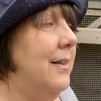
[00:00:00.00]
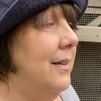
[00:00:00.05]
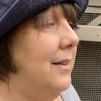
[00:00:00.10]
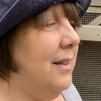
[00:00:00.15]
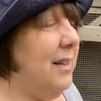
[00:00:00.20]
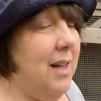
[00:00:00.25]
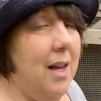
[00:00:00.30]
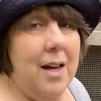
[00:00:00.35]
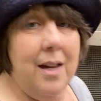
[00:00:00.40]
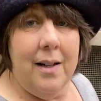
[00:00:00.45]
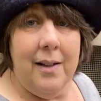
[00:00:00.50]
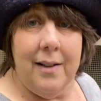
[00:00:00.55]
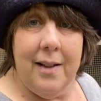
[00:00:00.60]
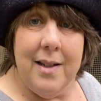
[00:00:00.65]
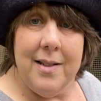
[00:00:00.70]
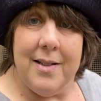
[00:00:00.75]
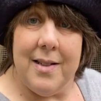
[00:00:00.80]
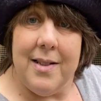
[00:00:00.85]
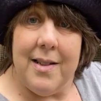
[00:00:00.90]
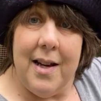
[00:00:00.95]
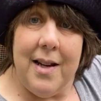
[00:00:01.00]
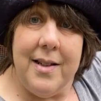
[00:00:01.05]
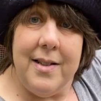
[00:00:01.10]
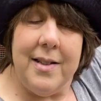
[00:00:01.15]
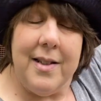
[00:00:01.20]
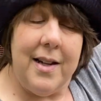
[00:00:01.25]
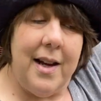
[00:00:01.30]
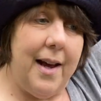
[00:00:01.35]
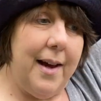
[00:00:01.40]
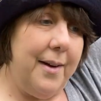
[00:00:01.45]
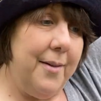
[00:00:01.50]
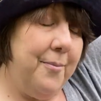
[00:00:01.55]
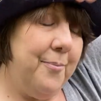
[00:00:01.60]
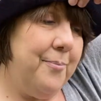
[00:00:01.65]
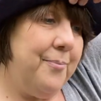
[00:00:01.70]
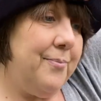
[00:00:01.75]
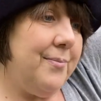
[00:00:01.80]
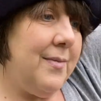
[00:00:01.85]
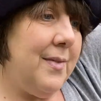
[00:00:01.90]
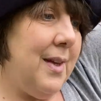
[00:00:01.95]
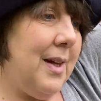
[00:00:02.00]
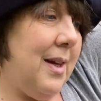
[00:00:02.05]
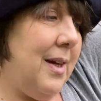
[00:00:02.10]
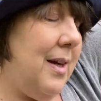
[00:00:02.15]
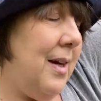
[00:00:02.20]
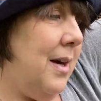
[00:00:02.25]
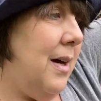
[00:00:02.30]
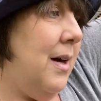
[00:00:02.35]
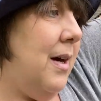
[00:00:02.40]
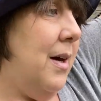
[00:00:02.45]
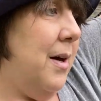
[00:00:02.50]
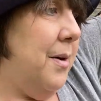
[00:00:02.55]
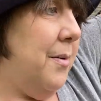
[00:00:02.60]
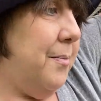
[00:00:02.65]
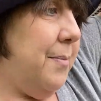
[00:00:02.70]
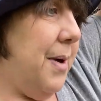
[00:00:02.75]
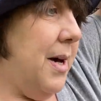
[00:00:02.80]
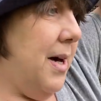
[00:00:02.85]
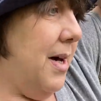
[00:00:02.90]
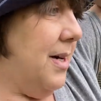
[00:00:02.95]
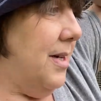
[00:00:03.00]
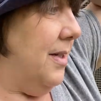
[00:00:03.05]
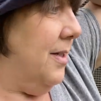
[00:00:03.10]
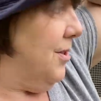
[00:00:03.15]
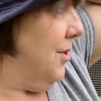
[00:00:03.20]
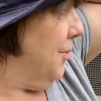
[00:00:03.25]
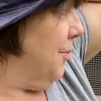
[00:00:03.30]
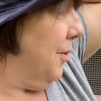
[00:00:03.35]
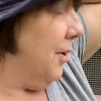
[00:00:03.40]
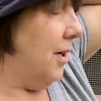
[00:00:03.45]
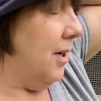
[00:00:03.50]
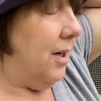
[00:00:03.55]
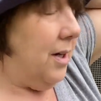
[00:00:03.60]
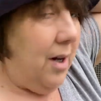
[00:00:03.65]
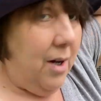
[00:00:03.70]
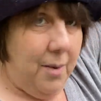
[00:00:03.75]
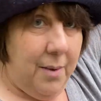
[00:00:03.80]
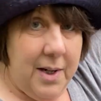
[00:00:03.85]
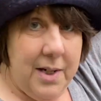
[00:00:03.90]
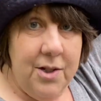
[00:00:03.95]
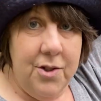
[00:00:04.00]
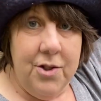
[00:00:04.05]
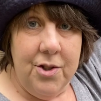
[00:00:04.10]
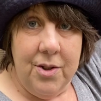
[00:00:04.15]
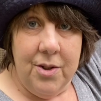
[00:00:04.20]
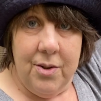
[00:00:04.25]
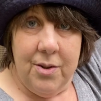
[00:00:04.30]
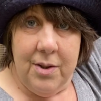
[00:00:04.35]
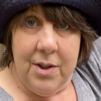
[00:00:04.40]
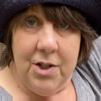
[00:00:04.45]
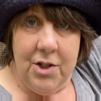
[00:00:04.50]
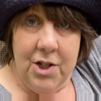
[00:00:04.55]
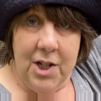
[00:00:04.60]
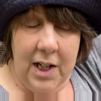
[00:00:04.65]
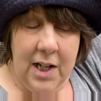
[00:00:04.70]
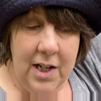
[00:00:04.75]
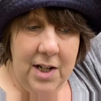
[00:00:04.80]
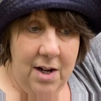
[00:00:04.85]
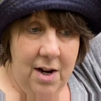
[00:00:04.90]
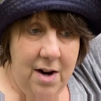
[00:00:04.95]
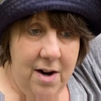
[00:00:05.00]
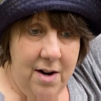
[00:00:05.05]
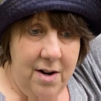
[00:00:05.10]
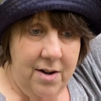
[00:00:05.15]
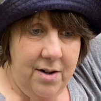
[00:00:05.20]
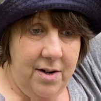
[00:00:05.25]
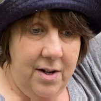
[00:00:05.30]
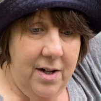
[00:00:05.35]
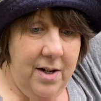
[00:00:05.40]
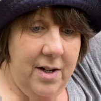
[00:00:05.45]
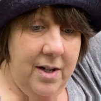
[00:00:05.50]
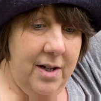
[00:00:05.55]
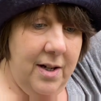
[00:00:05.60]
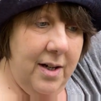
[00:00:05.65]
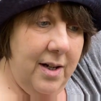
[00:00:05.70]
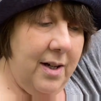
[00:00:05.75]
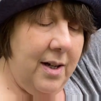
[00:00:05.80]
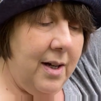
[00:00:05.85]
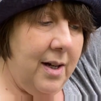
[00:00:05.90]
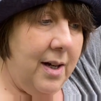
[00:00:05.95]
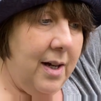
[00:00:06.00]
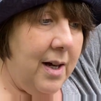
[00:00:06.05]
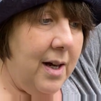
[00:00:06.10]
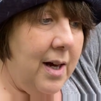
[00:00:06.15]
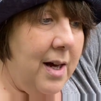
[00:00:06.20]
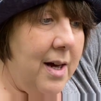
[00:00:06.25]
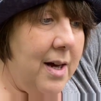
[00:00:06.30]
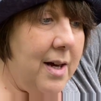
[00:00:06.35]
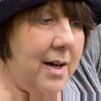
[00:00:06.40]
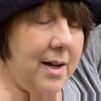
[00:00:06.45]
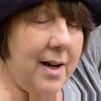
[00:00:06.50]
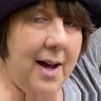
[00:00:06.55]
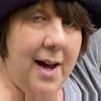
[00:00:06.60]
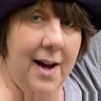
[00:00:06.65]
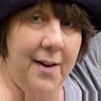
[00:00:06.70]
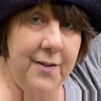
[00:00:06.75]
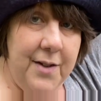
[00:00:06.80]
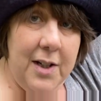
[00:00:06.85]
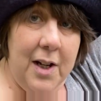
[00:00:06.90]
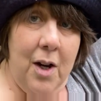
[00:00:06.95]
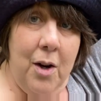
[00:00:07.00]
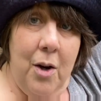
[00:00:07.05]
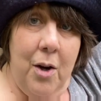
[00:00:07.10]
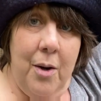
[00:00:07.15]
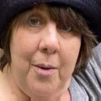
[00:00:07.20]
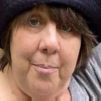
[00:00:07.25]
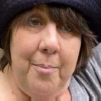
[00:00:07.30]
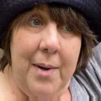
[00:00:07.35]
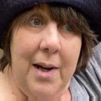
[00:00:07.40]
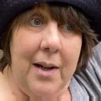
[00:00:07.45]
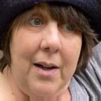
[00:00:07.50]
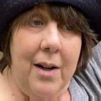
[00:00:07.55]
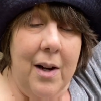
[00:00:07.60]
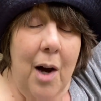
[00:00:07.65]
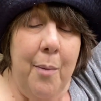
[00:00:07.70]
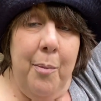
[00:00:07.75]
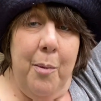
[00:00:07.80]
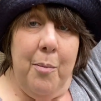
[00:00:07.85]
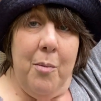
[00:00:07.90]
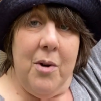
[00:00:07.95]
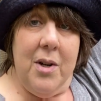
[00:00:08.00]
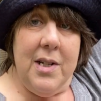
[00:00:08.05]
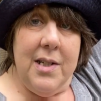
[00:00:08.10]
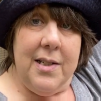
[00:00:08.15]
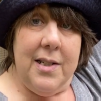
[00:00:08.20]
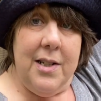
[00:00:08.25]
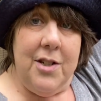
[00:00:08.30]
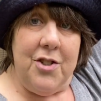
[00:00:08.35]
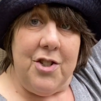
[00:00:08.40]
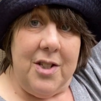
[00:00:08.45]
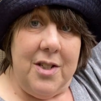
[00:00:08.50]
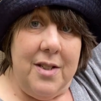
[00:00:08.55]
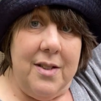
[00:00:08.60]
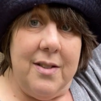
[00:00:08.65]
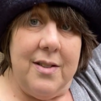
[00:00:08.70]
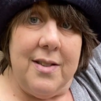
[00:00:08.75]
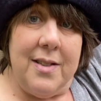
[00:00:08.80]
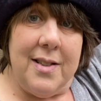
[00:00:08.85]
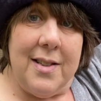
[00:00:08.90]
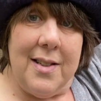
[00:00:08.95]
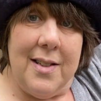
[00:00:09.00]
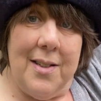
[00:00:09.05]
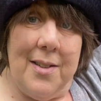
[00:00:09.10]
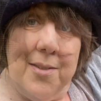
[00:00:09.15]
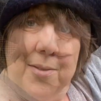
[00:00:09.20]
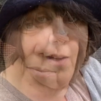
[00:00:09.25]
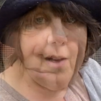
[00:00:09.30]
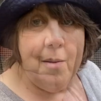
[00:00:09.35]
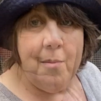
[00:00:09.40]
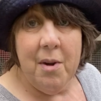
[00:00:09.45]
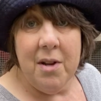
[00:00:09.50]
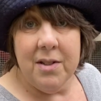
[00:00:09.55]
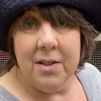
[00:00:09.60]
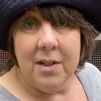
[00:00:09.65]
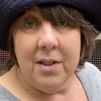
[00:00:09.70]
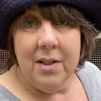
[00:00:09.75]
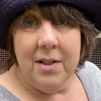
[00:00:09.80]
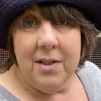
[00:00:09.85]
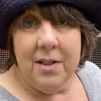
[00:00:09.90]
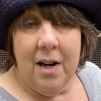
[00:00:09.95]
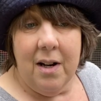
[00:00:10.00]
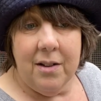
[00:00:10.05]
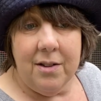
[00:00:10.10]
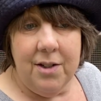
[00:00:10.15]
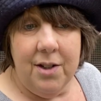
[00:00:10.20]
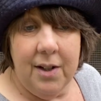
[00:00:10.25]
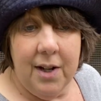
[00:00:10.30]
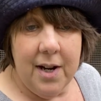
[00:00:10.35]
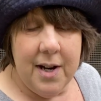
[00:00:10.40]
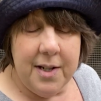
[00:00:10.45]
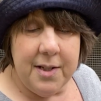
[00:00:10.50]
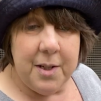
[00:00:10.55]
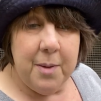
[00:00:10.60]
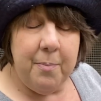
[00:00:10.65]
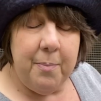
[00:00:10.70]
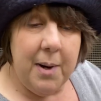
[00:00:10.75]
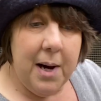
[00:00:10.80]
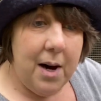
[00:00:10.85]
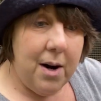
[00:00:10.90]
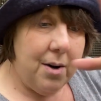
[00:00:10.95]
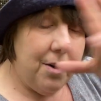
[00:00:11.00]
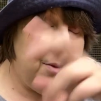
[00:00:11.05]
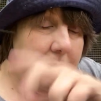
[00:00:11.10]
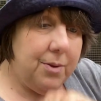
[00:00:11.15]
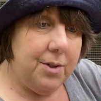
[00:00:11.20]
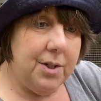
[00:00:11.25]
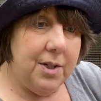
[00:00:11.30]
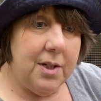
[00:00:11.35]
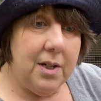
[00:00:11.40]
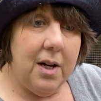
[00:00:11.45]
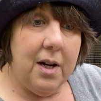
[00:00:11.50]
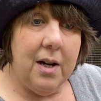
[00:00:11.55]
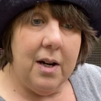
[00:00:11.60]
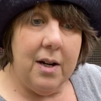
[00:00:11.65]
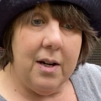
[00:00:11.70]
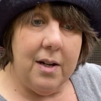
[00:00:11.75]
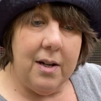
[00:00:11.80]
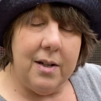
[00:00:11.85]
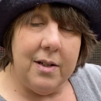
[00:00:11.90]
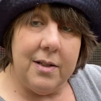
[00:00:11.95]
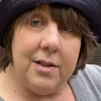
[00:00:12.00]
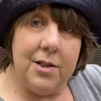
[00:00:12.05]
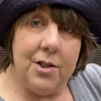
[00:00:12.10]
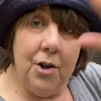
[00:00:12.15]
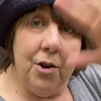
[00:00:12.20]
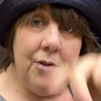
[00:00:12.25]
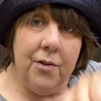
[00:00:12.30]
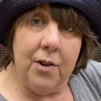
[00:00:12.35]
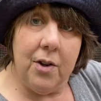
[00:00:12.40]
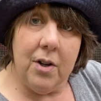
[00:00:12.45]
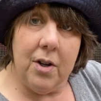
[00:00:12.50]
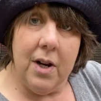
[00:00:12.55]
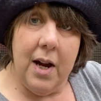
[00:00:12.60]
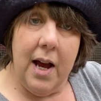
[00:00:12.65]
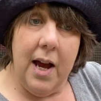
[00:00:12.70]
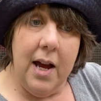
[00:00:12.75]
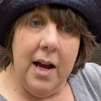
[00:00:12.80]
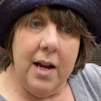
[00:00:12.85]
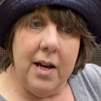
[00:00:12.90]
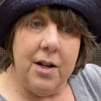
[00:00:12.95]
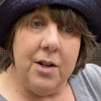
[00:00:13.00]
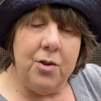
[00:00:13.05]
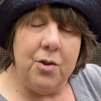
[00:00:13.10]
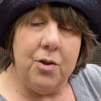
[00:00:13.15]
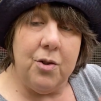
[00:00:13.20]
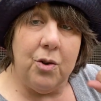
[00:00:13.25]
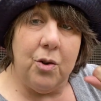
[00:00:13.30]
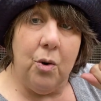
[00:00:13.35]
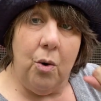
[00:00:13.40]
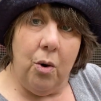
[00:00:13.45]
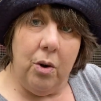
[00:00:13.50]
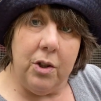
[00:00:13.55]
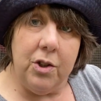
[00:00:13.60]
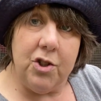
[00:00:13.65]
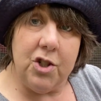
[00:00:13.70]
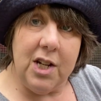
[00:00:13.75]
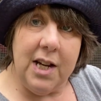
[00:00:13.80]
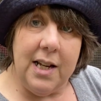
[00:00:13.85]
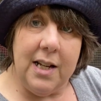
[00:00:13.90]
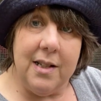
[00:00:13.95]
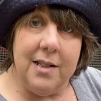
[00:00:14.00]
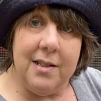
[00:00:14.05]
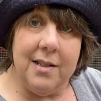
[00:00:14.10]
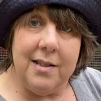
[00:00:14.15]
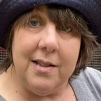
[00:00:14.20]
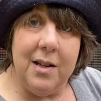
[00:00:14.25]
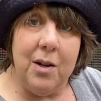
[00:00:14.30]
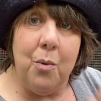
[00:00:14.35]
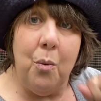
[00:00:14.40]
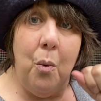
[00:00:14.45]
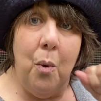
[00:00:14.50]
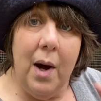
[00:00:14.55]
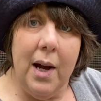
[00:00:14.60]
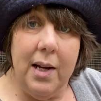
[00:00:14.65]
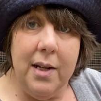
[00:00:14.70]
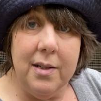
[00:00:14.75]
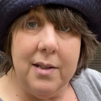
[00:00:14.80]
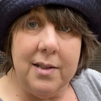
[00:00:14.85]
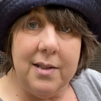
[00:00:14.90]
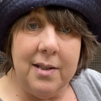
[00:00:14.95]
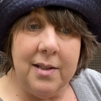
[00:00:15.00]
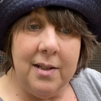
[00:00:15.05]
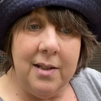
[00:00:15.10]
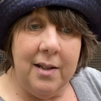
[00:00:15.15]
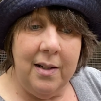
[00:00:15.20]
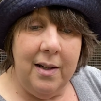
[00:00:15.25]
kind of lazy day today, but we're gonna go into the chicken yard and I have to make a couple more decisions. I'm also gonna talk to you guys about uh, silver and gold jeans in whites.